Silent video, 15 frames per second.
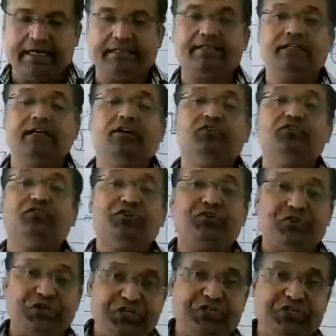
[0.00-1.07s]
defined
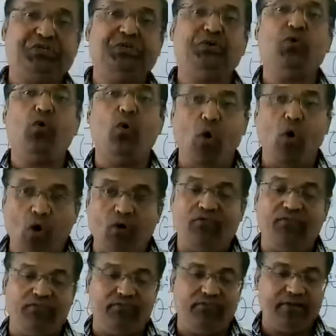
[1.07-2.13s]
as the
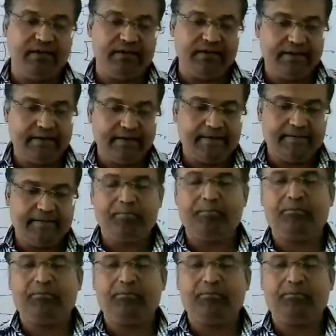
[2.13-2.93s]
ratio of